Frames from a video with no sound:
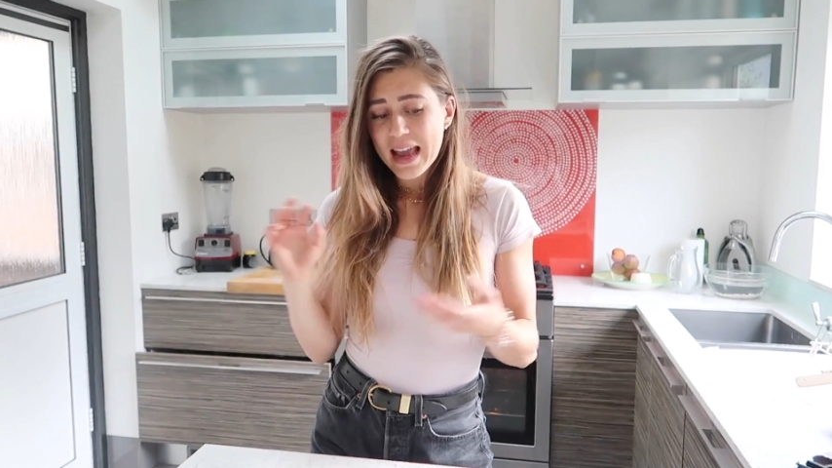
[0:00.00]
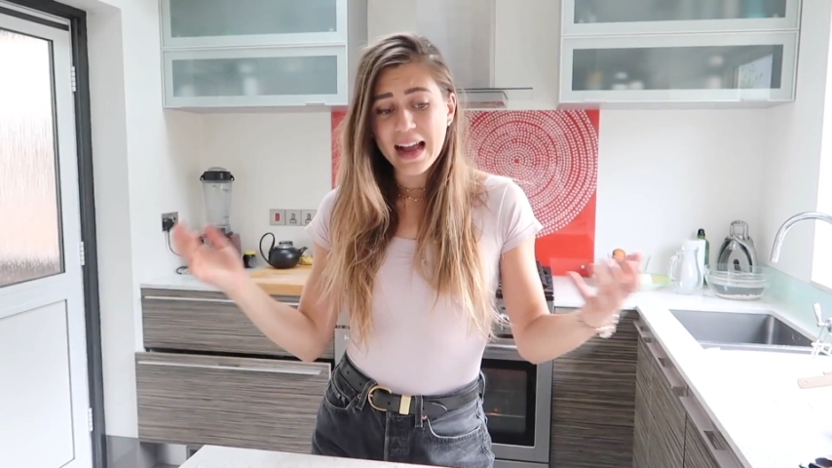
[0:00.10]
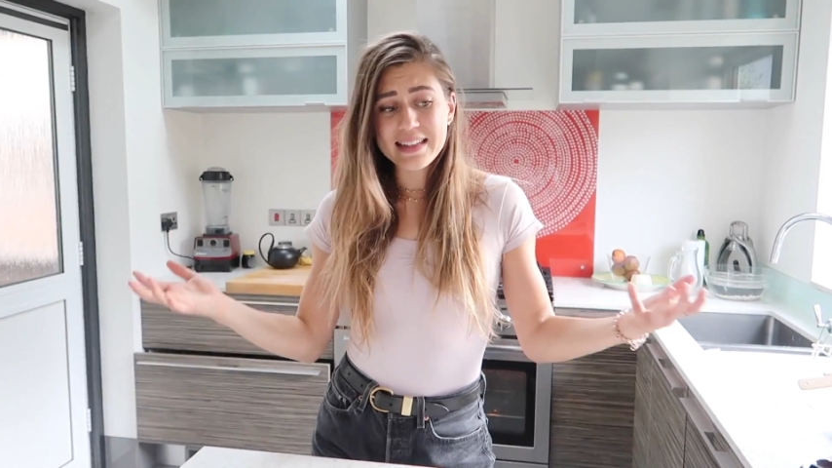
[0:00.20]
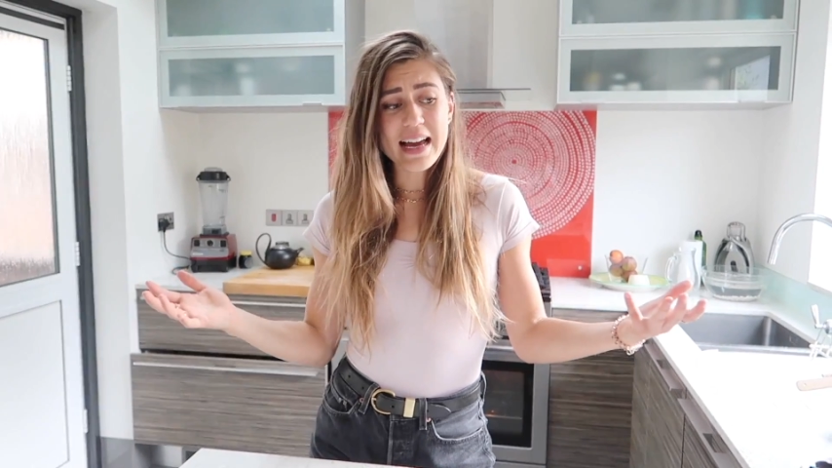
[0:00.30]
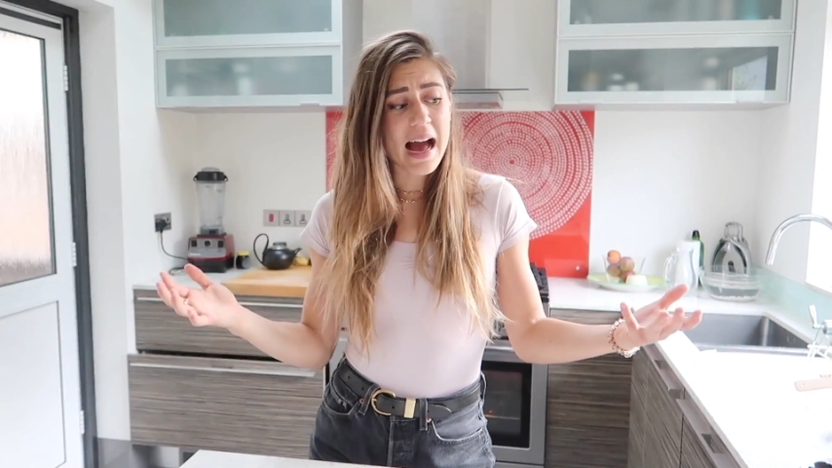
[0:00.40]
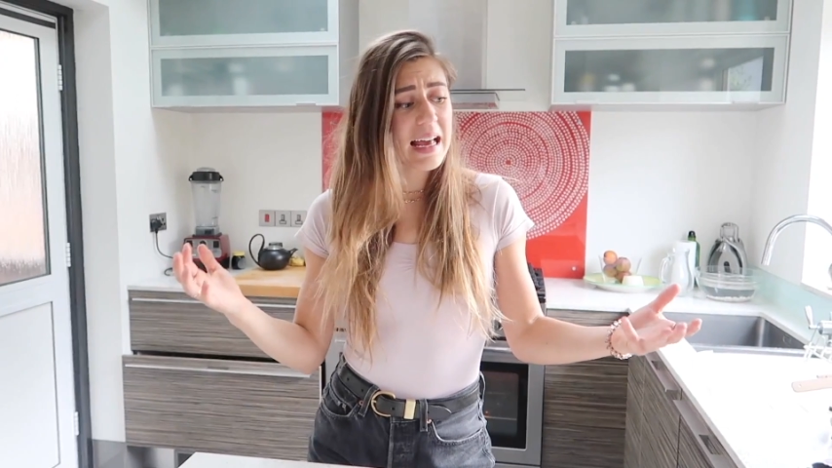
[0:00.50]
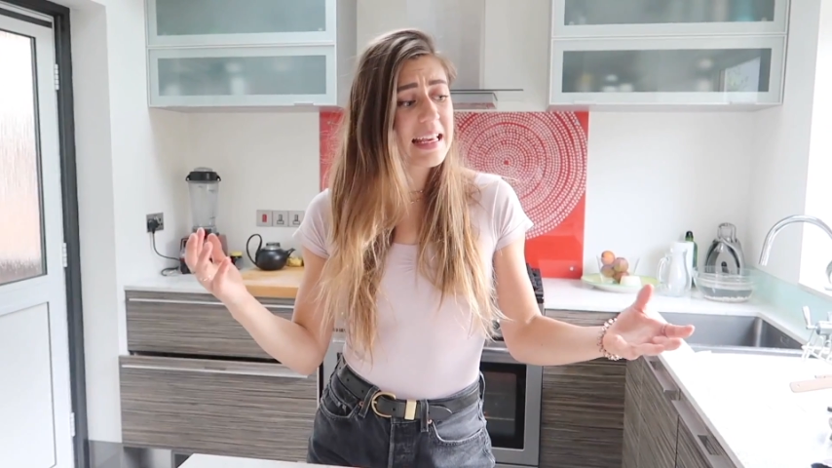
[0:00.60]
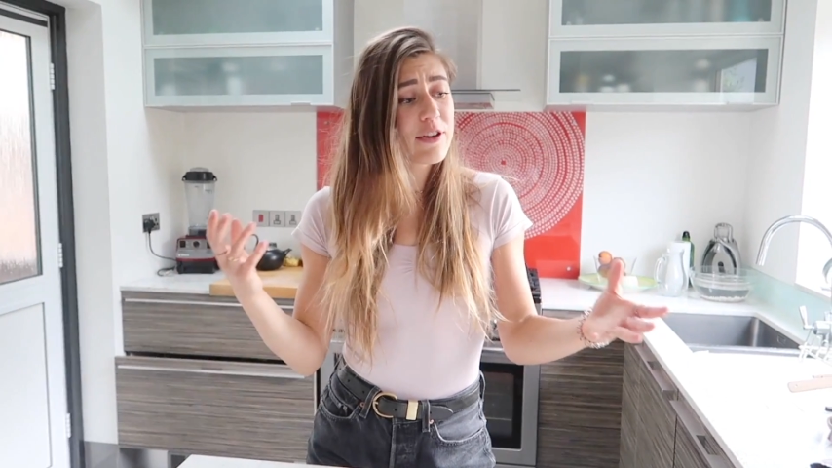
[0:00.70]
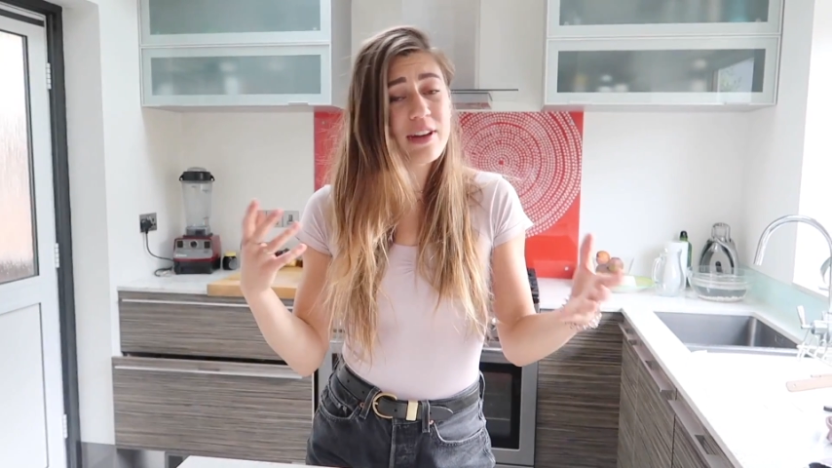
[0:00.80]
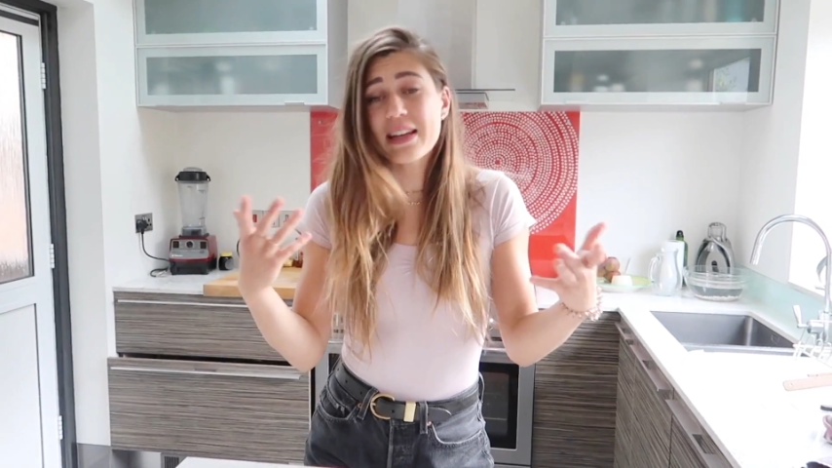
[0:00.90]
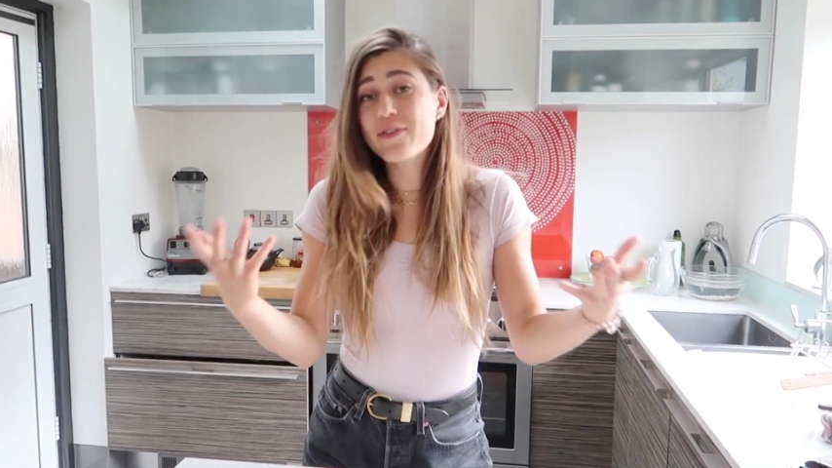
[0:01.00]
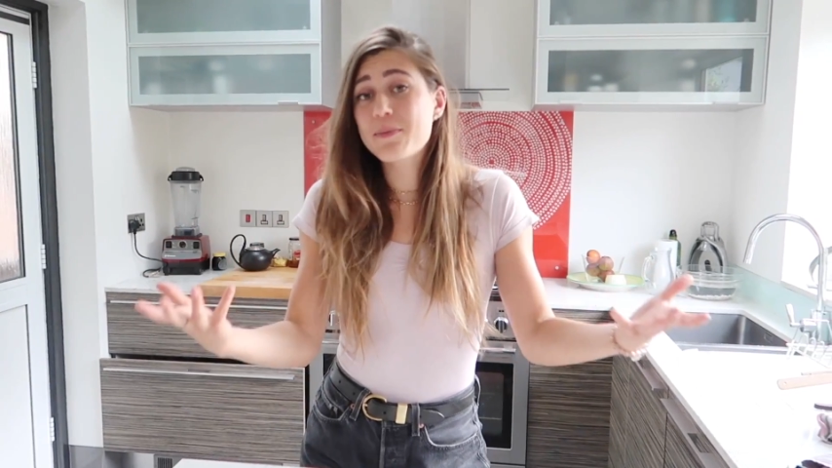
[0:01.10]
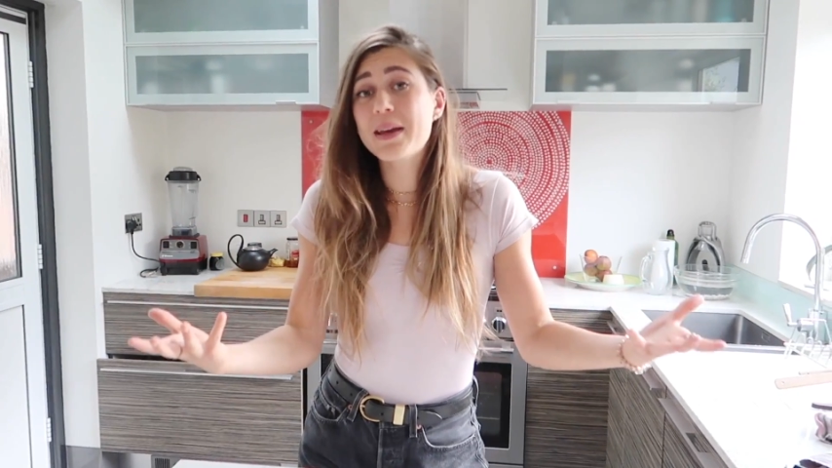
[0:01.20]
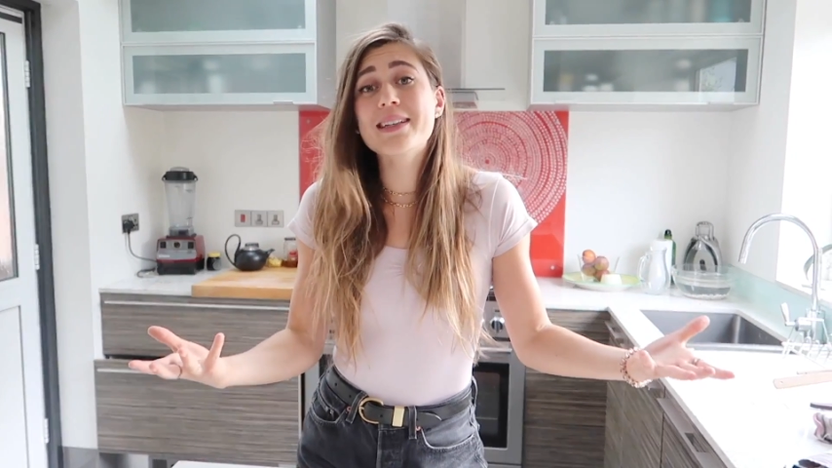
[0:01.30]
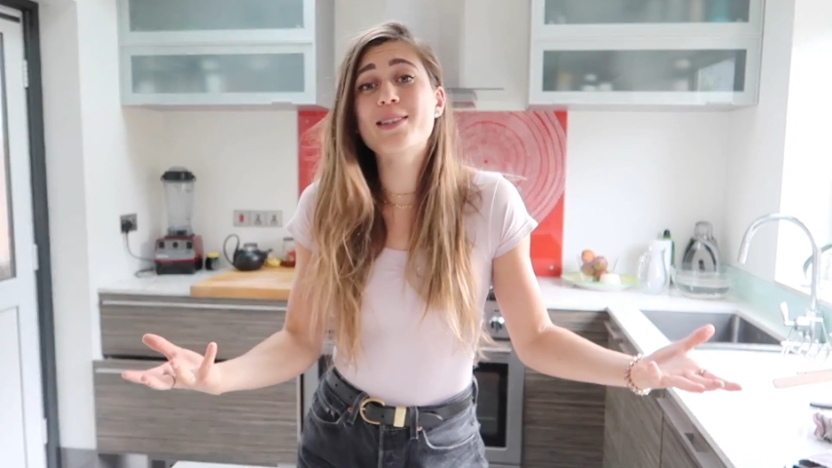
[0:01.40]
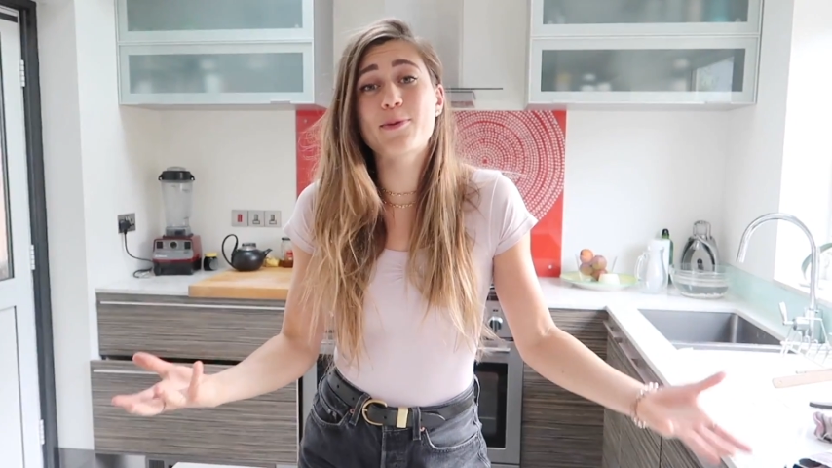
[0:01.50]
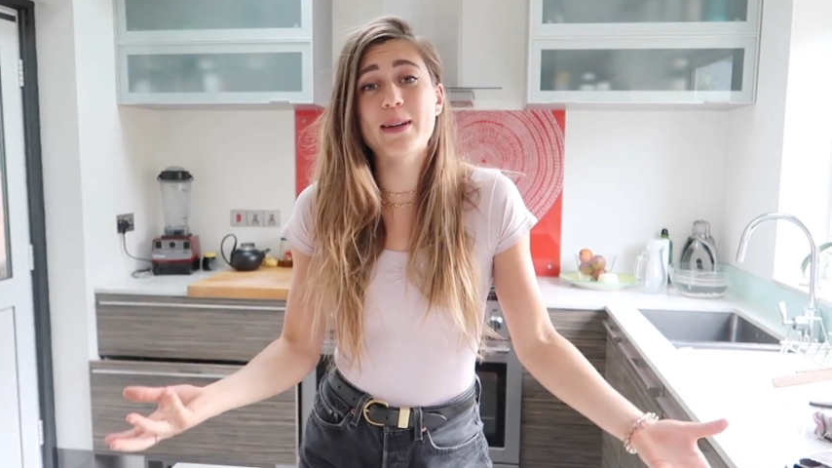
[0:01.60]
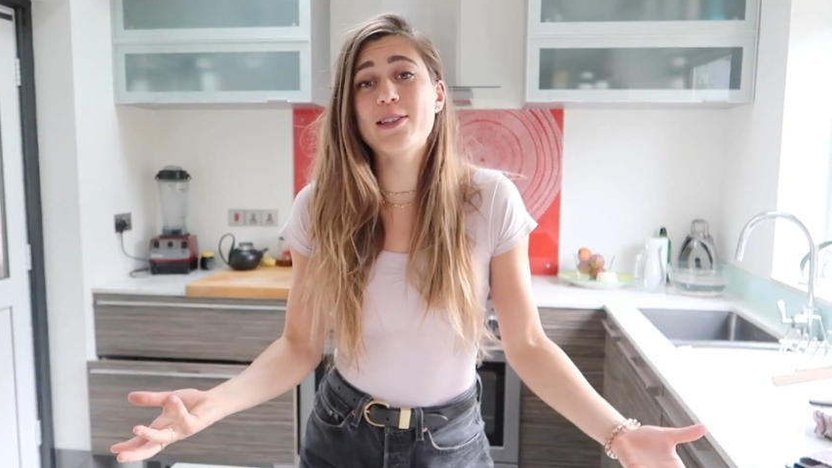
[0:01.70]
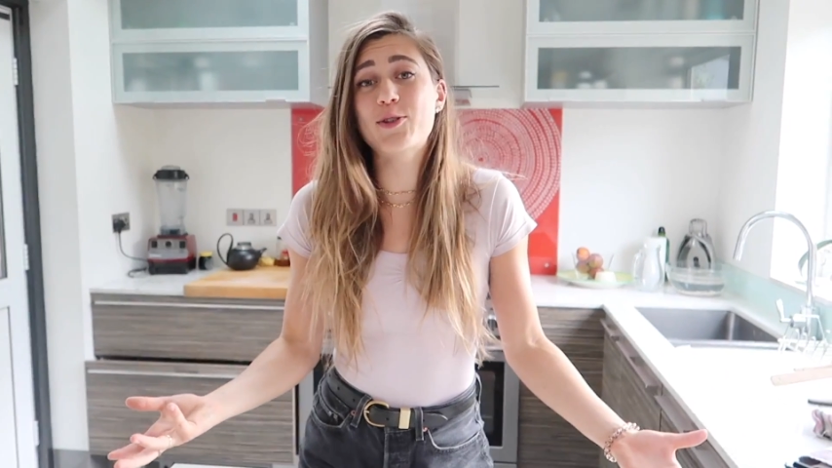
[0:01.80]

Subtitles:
yeah, you can even make sweet